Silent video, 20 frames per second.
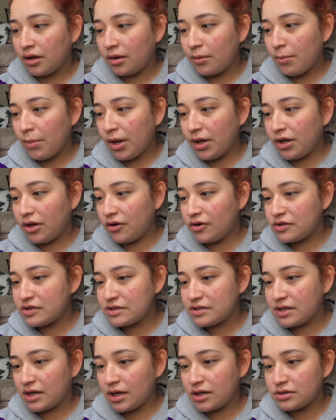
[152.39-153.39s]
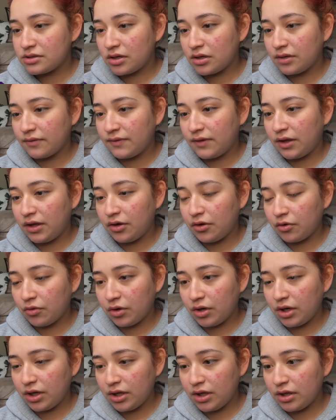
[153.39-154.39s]
Back here just has all of the
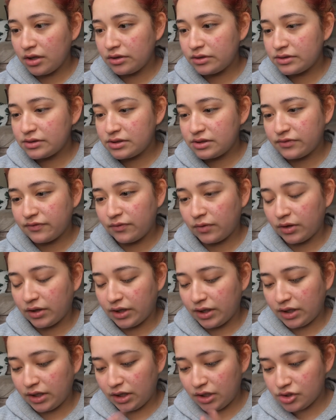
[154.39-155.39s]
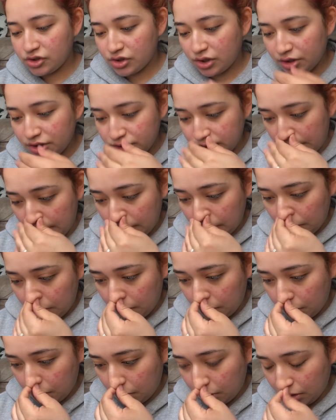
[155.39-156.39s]
ingredients for like each
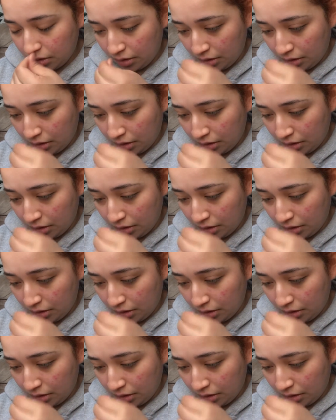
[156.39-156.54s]
eyeshadow.